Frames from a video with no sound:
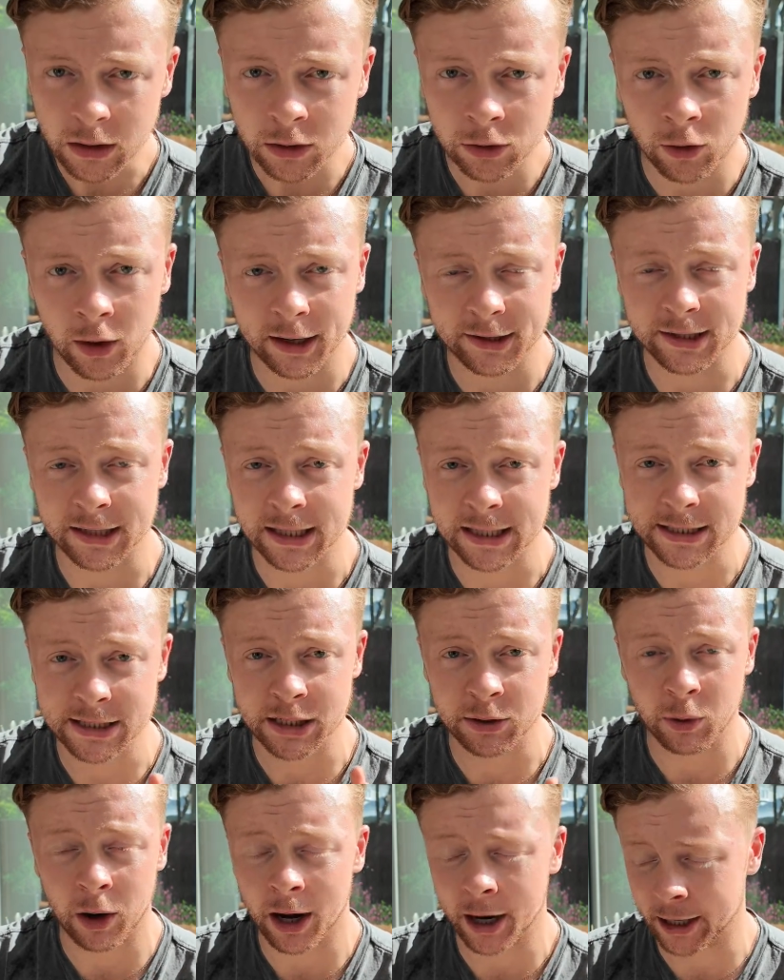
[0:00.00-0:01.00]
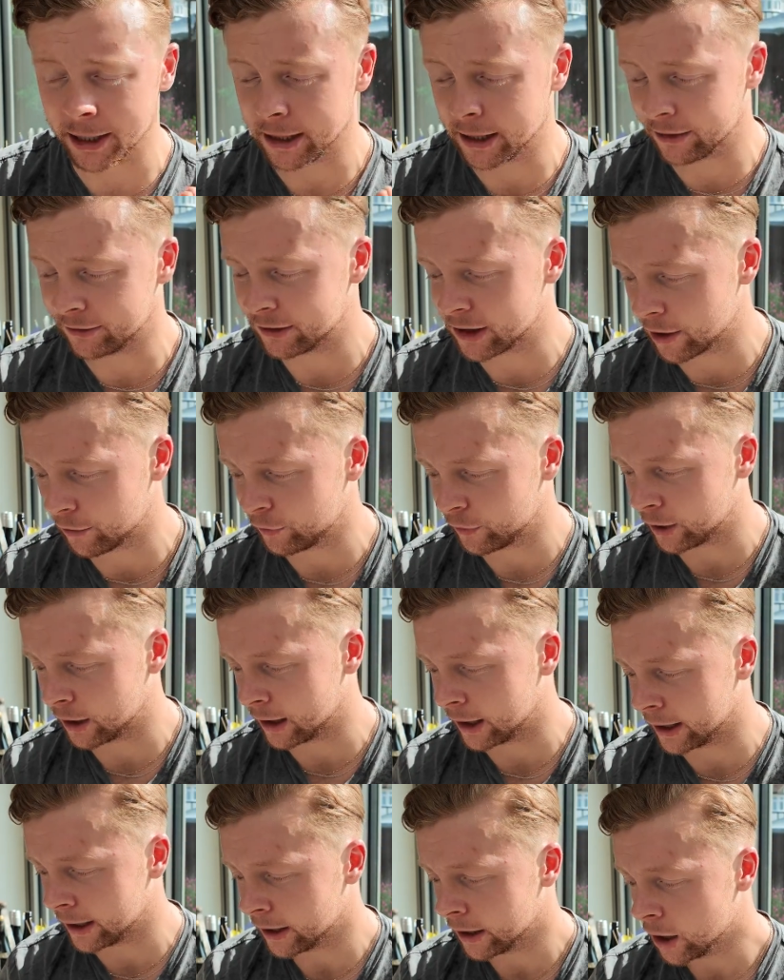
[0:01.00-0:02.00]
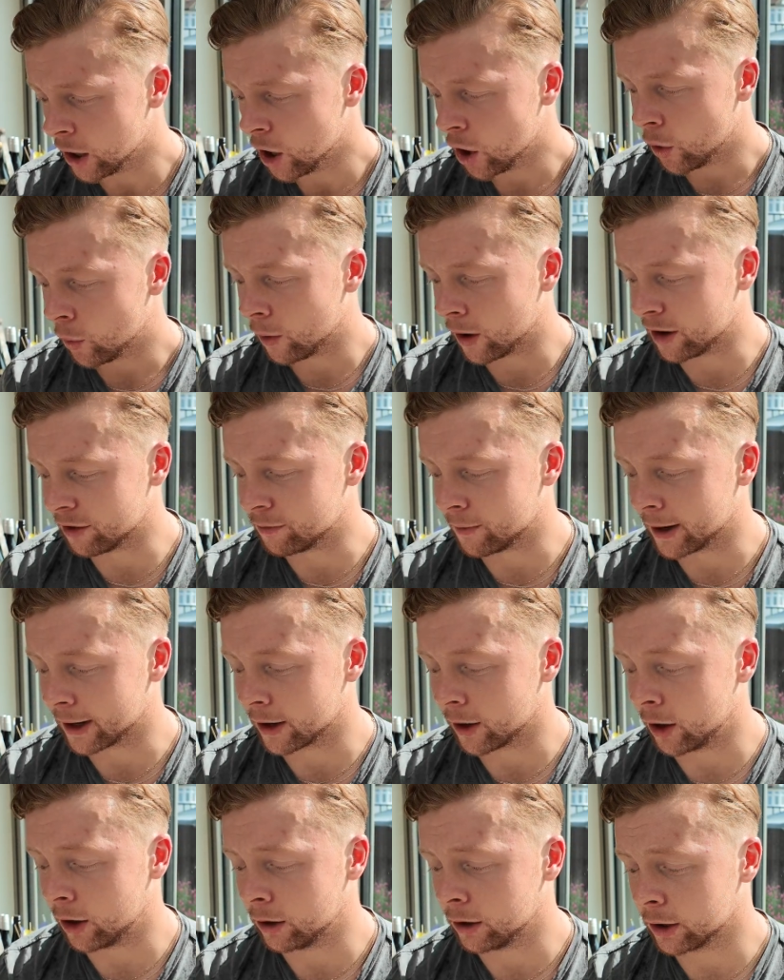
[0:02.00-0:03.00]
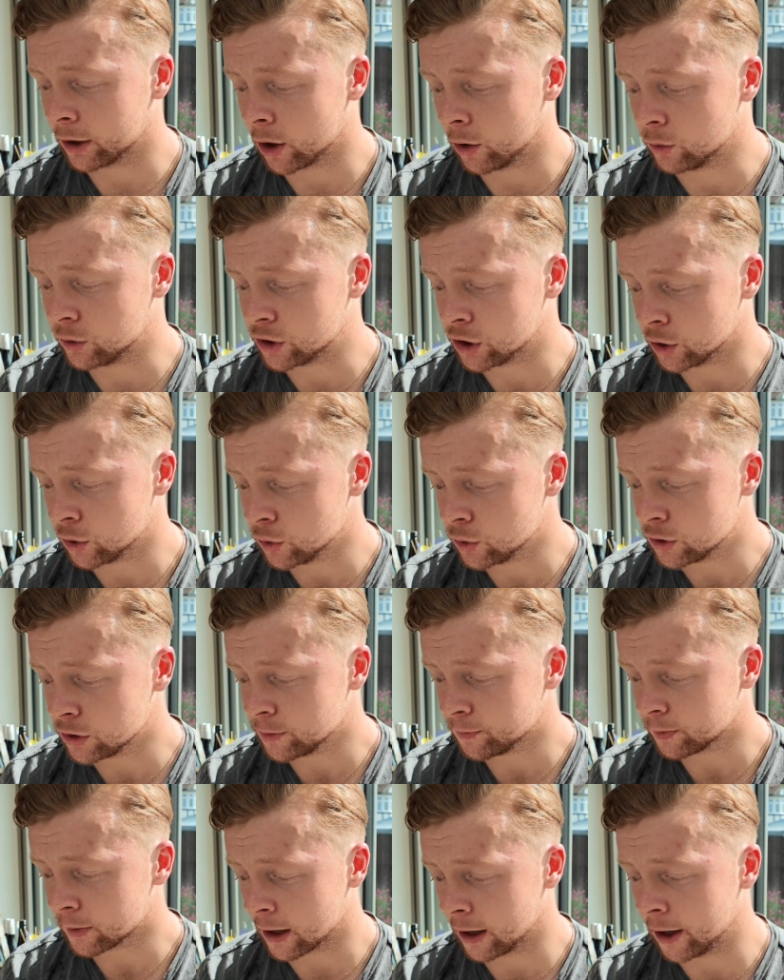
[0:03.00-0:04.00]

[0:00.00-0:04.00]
Nice and easy. Honey is definitely one of my go-tos.